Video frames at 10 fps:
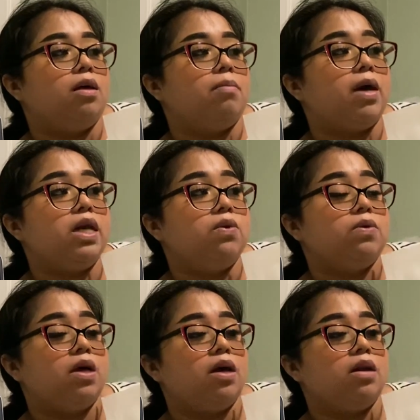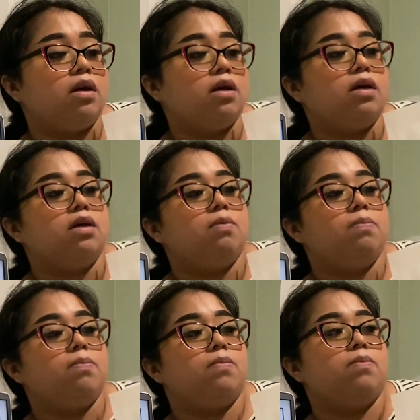I knew that
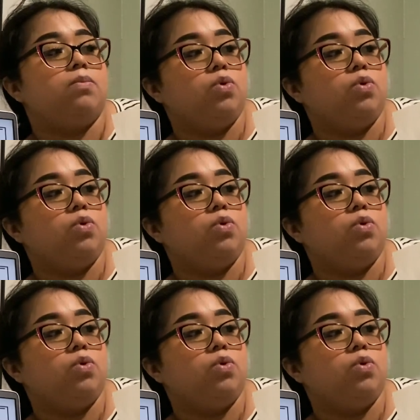the